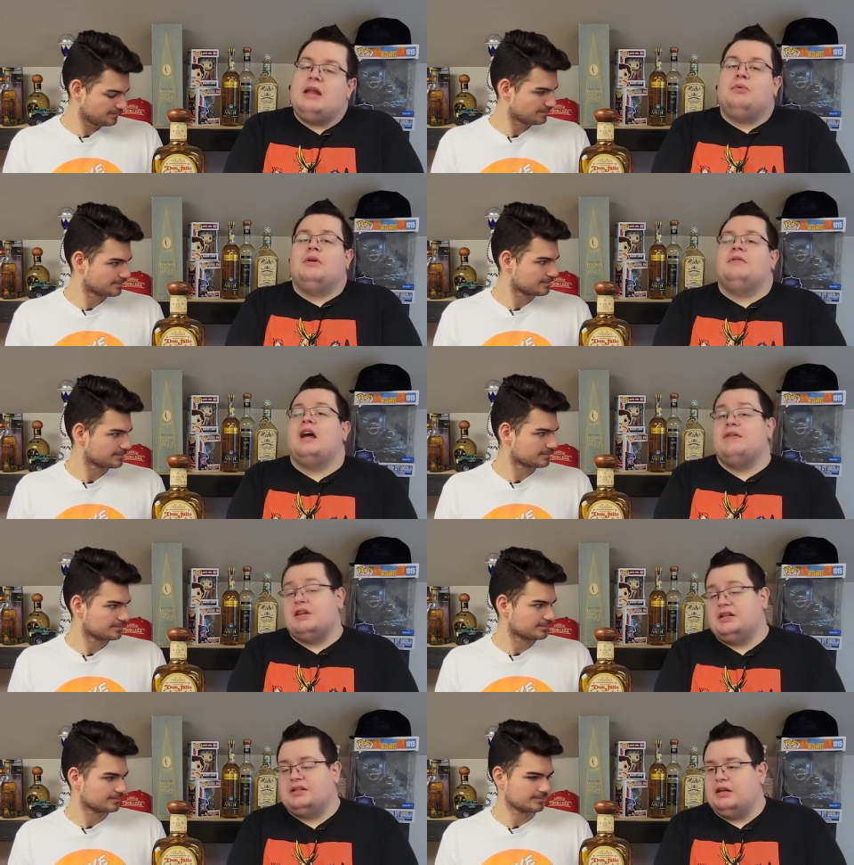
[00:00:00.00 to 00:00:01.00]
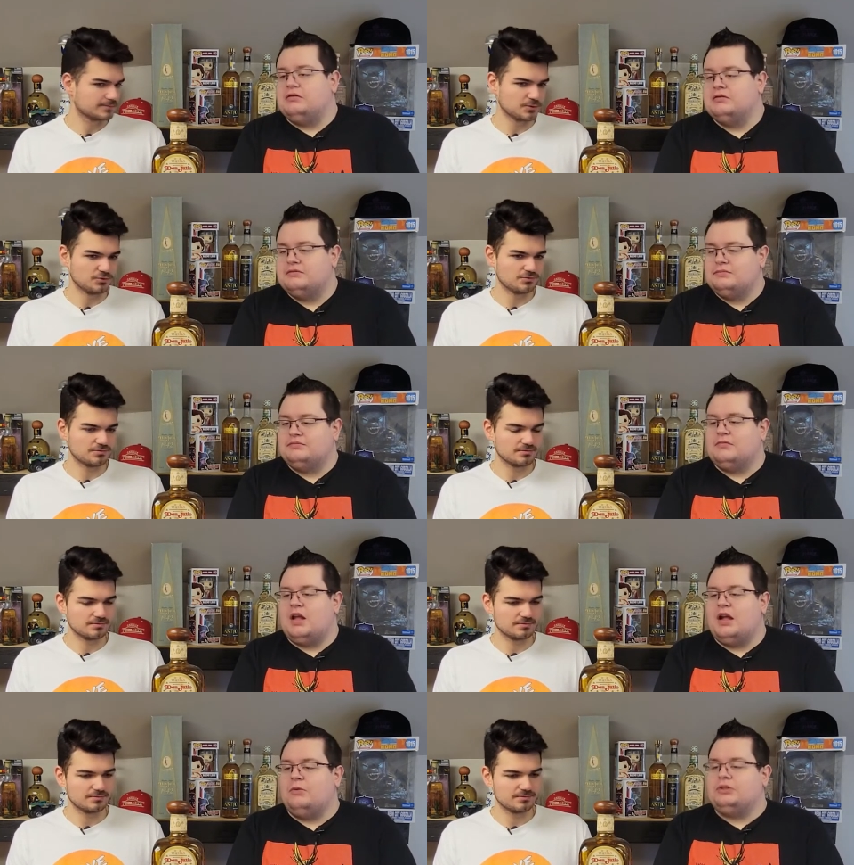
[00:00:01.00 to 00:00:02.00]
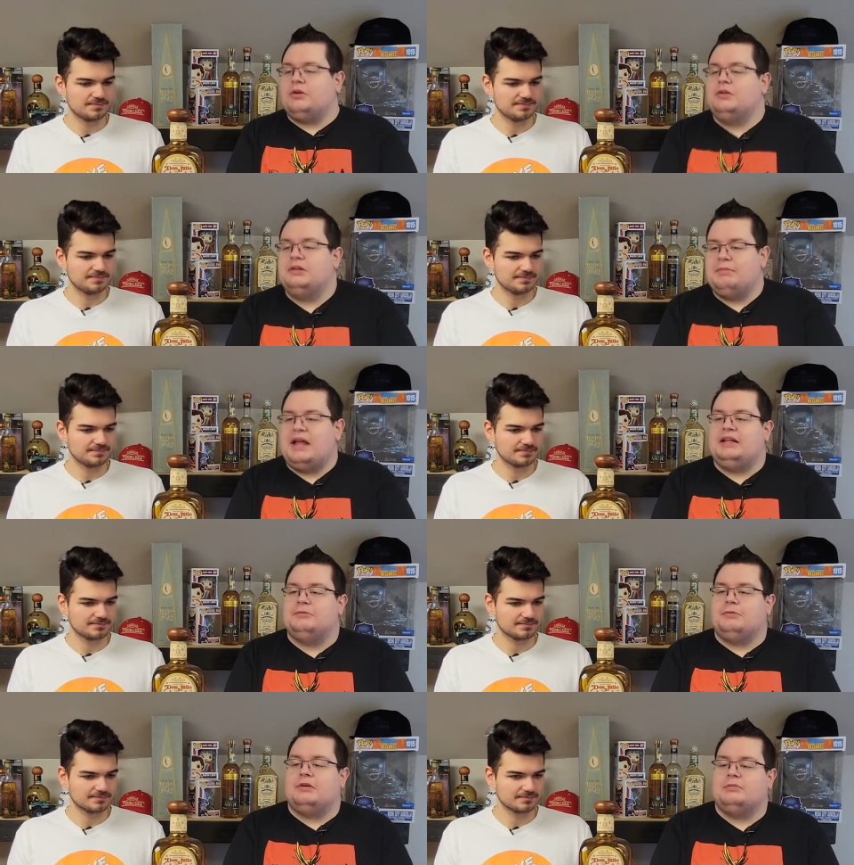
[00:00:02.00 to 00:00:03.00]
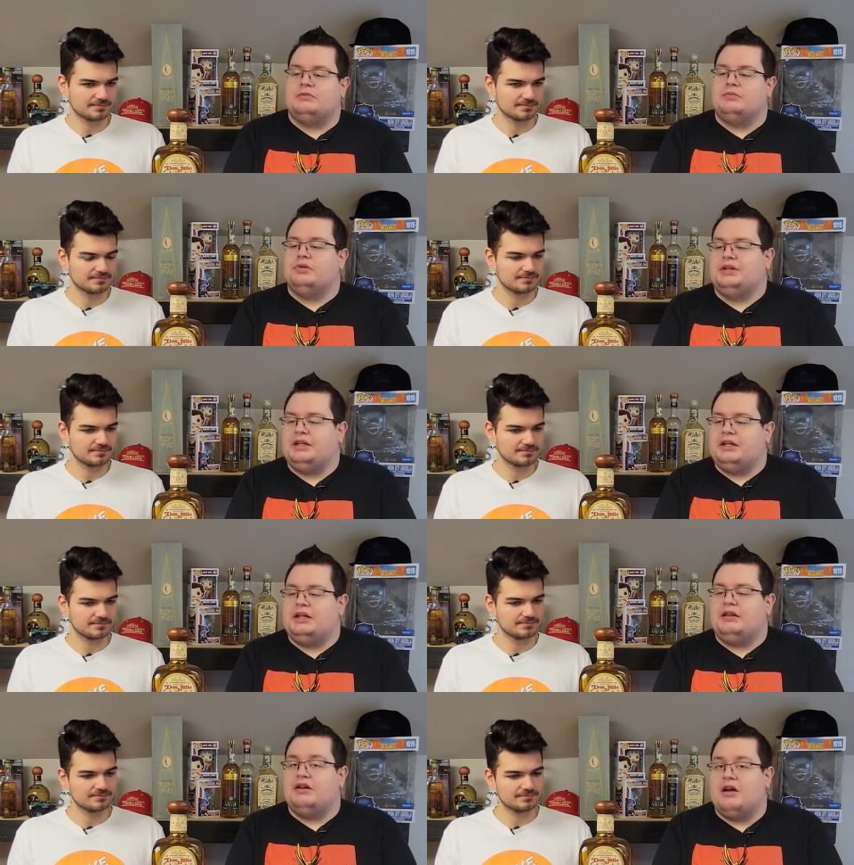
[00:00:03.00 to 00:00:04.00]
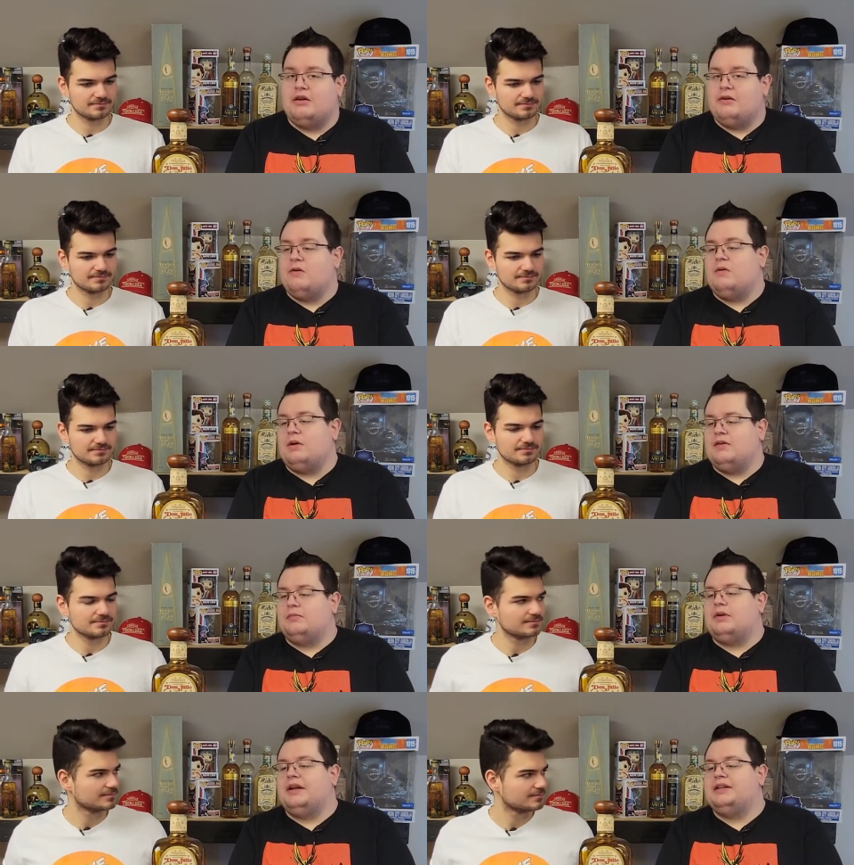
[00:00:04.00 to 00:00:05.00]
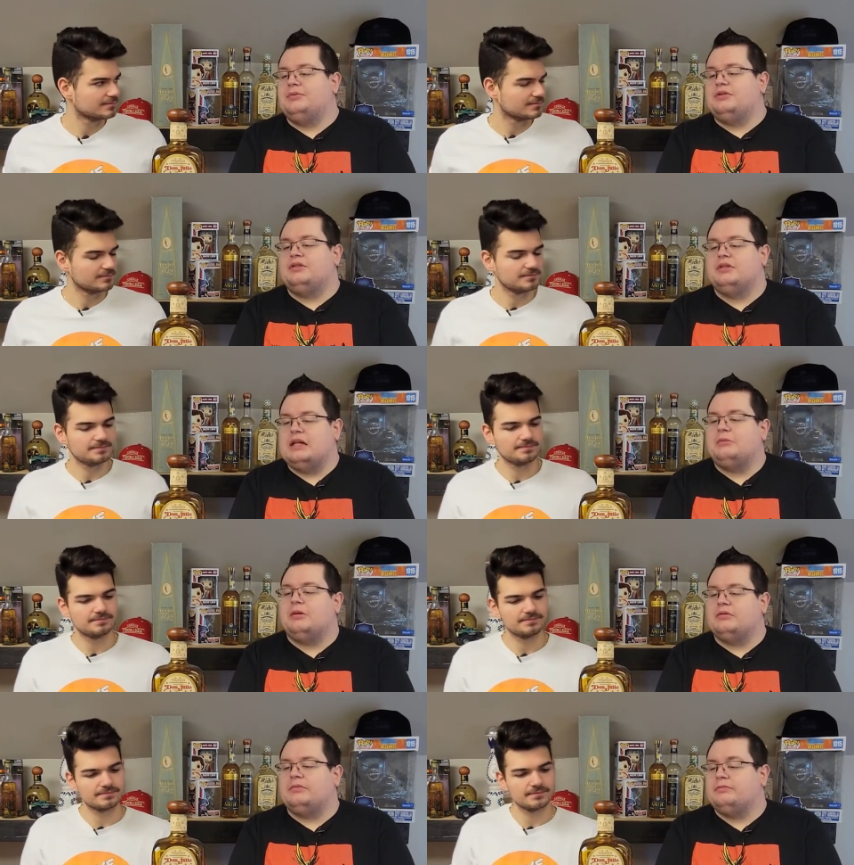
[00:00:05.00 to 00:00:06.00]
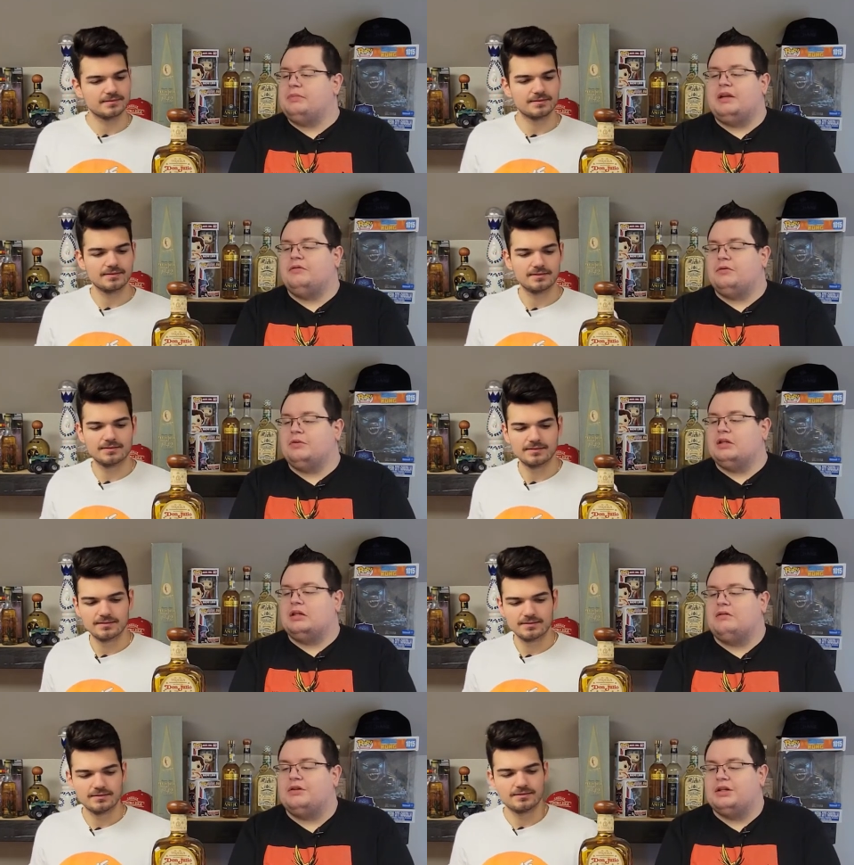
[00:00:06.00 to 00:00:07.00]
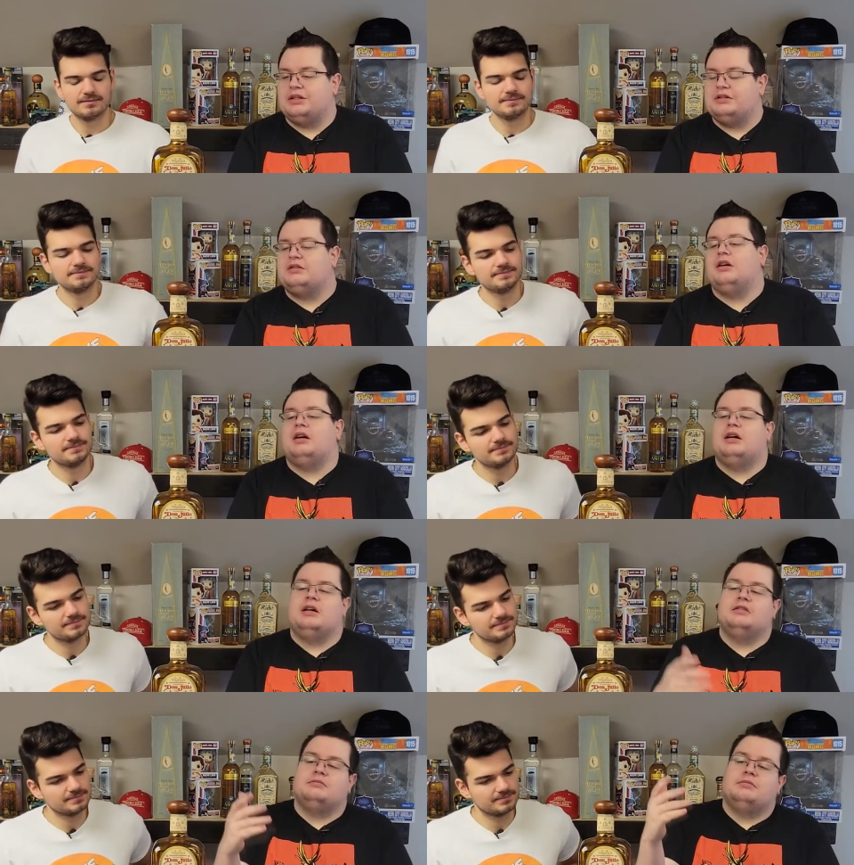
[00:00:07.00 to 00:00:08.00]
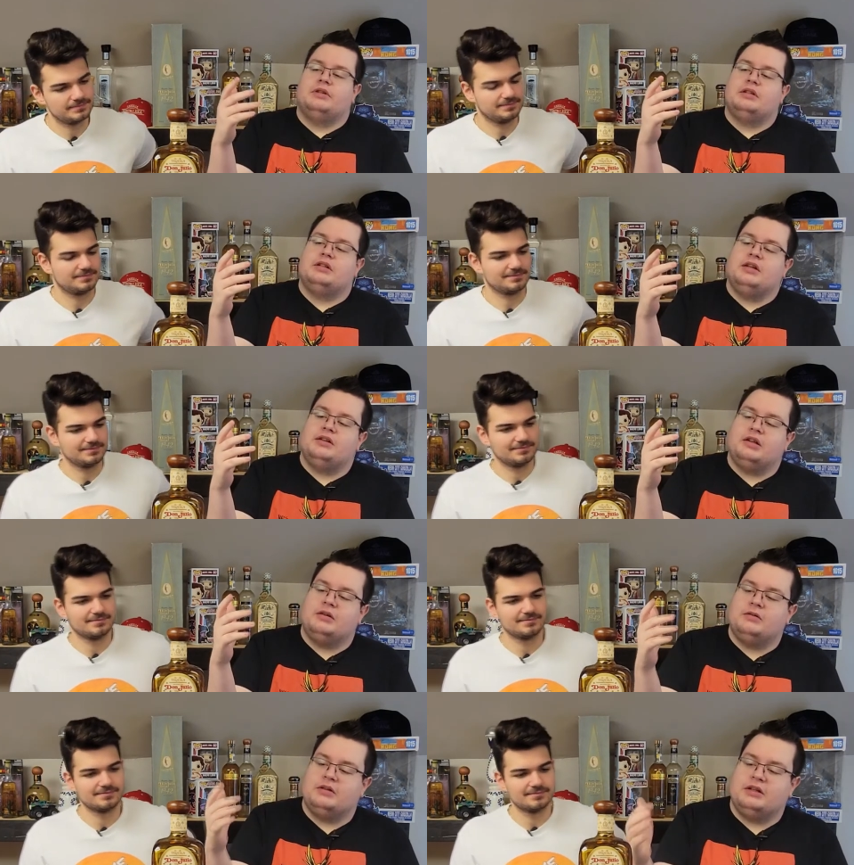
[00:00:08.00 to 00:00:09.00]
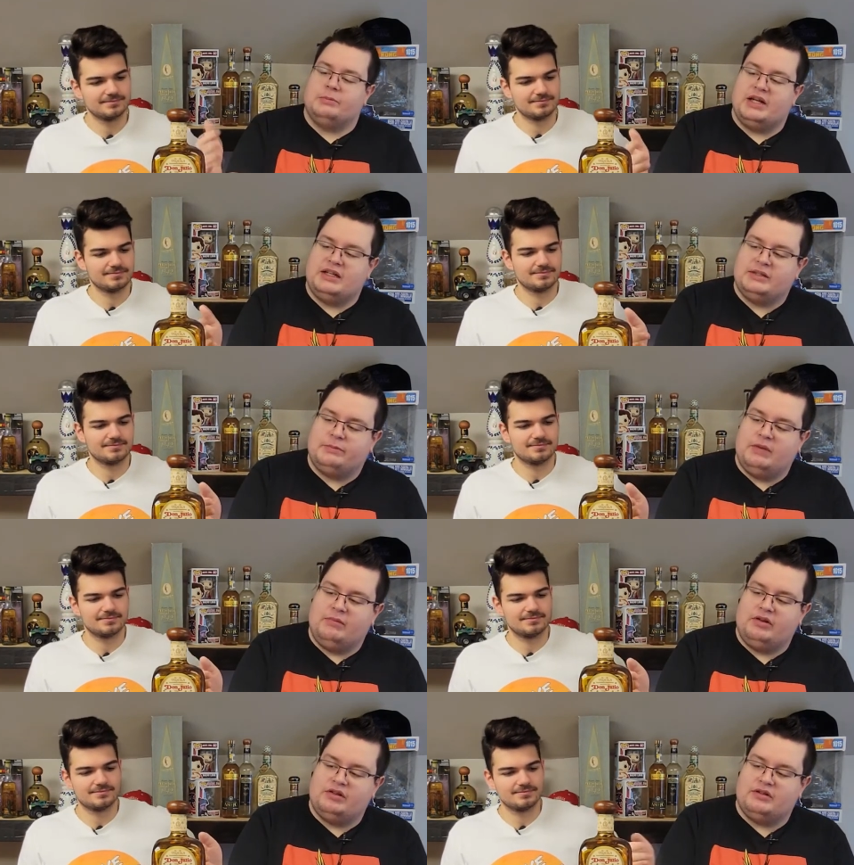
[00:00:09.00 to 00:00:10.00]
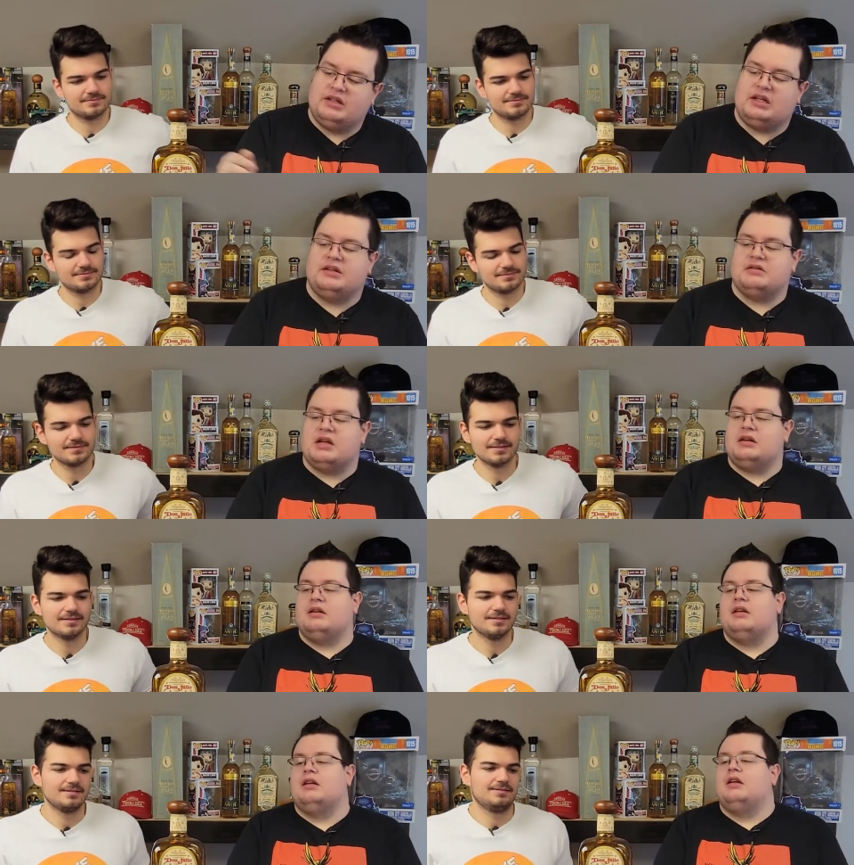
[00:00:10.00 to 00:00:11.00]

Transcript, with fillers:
Speaker 1: 8.5 out of 10. Oof. Uh, what's holding it back is probably the unknown of price, but still I'd probably pay for whatever it is. Um, but the other thing holding it back is maybe just the design.